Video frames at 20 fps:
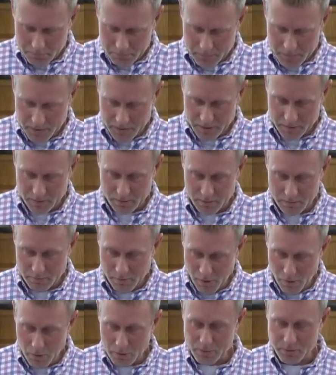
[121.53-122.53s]
There's an
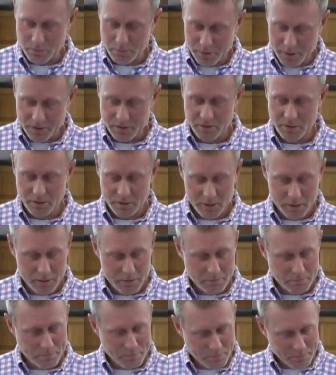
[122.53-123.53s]
awesome message in it.
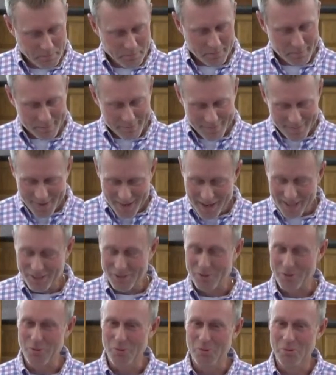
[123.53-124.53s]
I
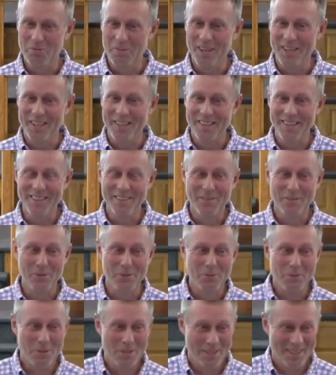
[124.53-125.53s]
just don't know if I can get it through.